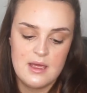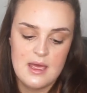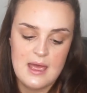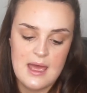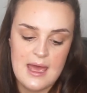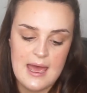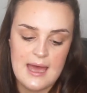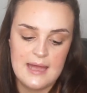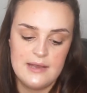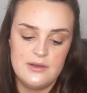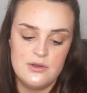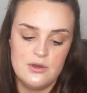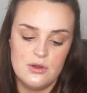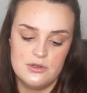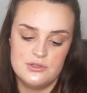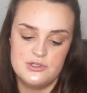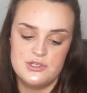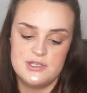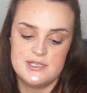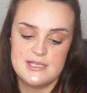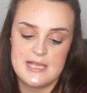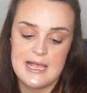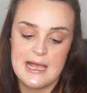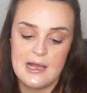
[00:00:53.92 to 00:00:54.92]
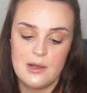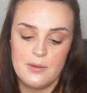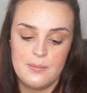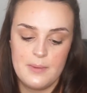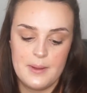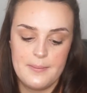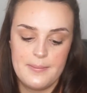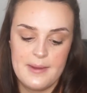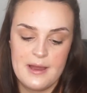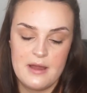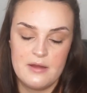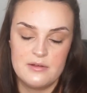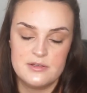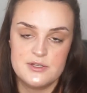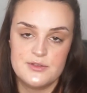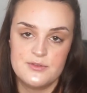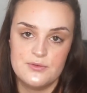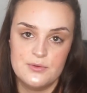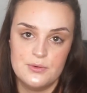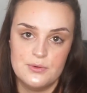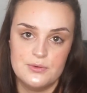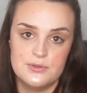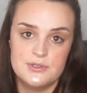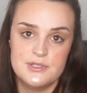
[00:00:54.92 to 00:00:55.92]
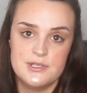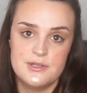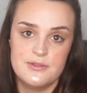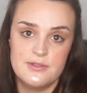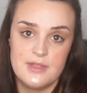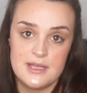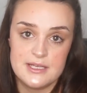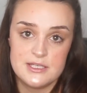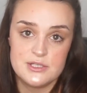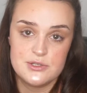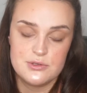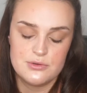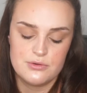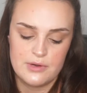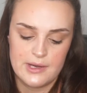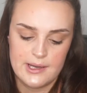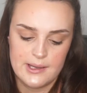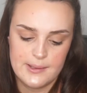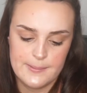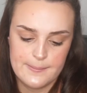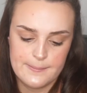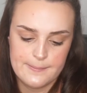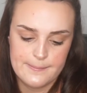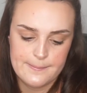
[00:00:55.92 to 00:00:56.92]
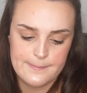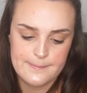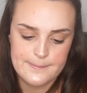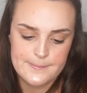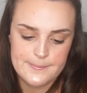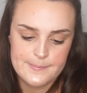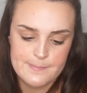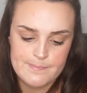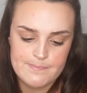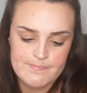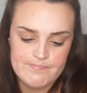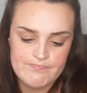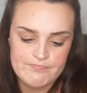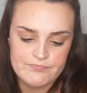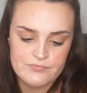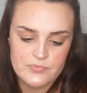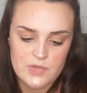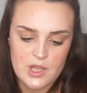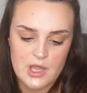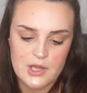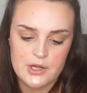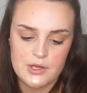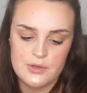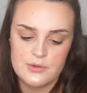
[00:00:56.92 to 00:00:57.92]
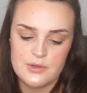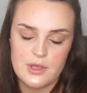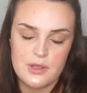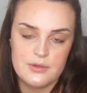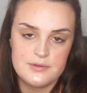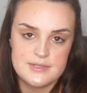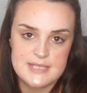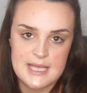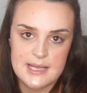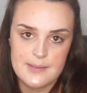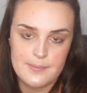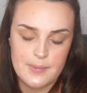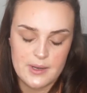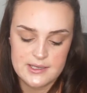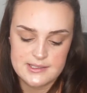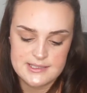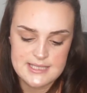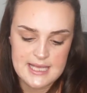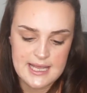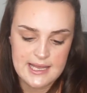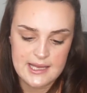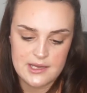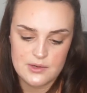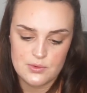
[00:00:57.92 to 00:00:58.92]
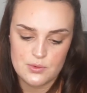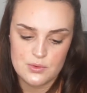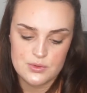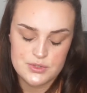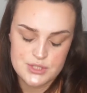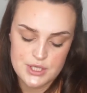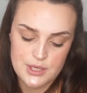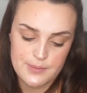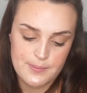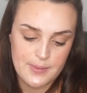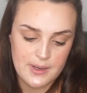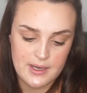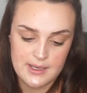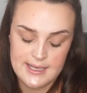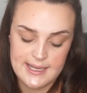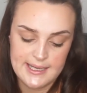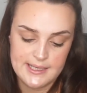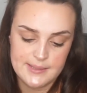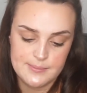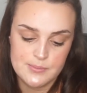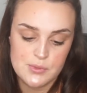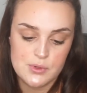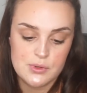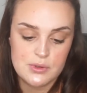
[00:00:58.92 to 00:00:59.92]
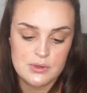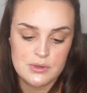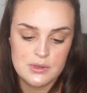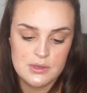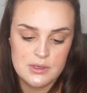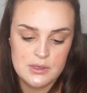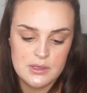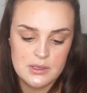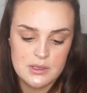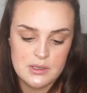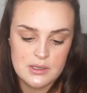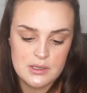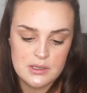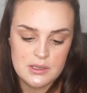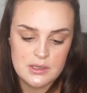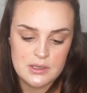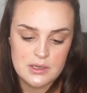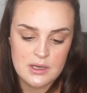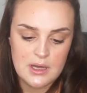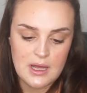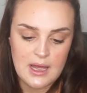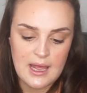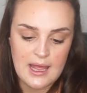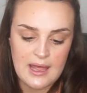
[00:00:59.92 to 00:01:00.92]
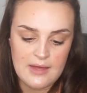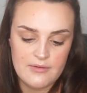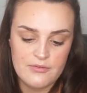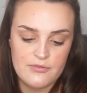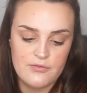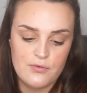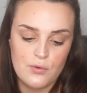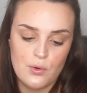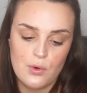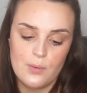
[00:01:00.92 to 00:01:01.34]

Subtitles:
and not just how my parents thought they saw it. I don't go day by day in autopilot anymore. I have thought